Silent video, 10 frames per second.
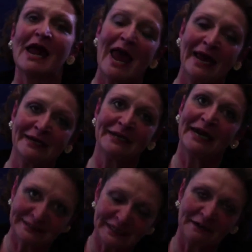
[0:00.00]
And
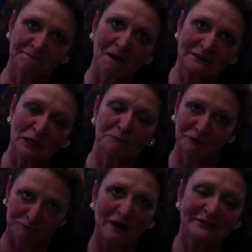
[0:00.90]
isn't it fucked up
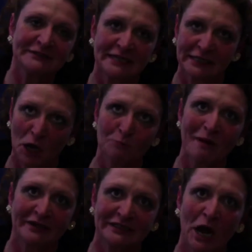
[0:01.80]
your friends didn't come
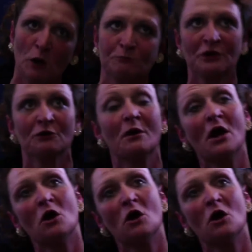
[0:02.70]
back to help you?